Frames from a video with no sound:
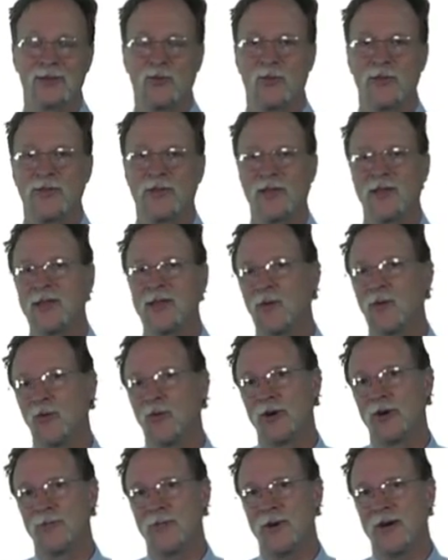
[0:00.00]
It's one thing they
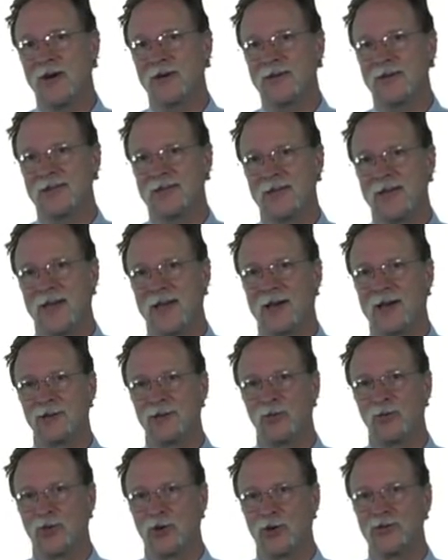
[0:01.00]
worry about is the
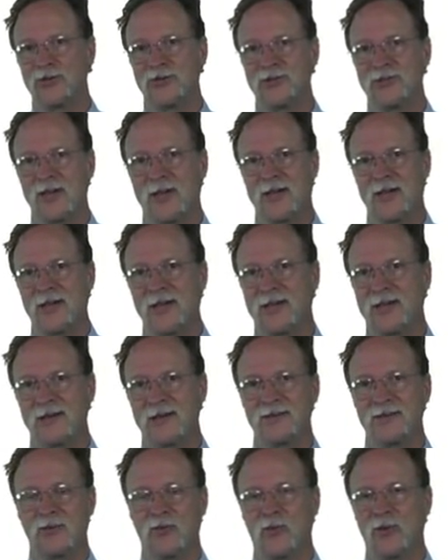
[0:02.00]
actual person taking
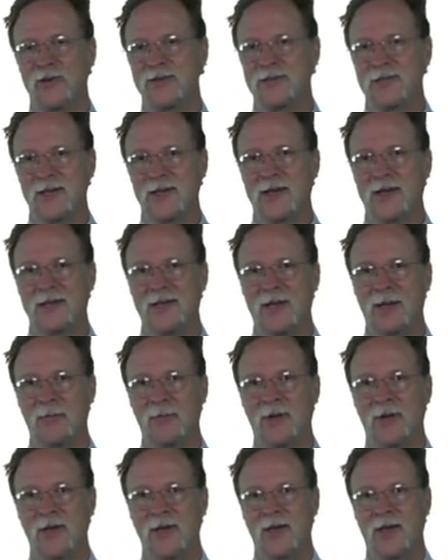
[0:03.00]
it is the one signed
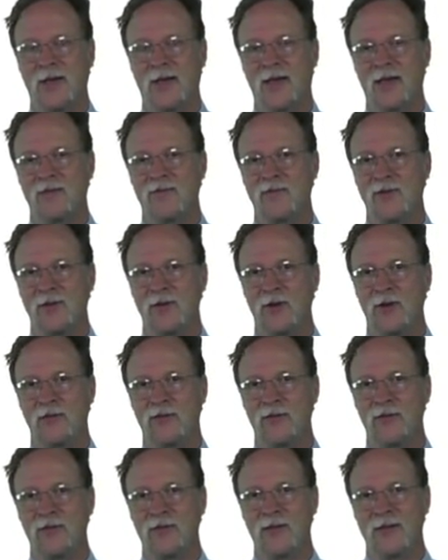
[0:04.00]
up. And if you go
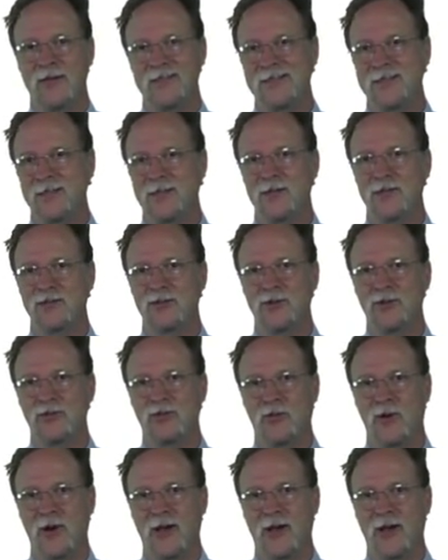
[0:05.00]
through that signature